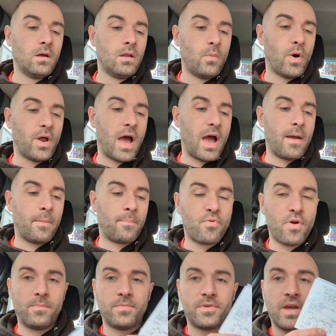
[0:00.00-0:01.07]
when I
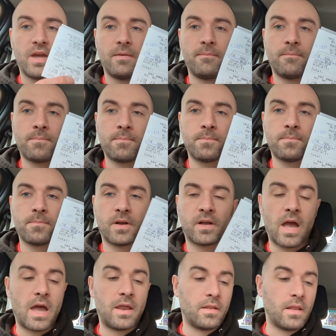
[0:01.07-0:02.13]
brimmed it
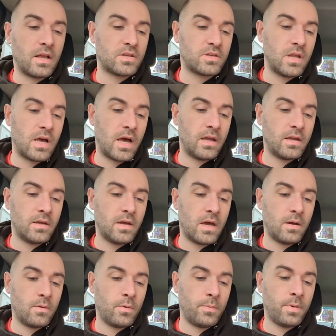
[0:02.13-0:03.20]
again last night,
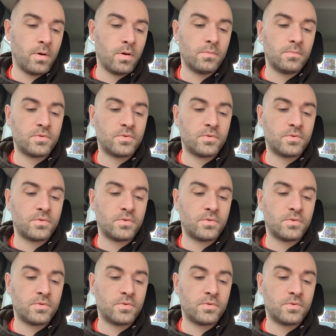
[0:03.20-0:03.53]
we'll put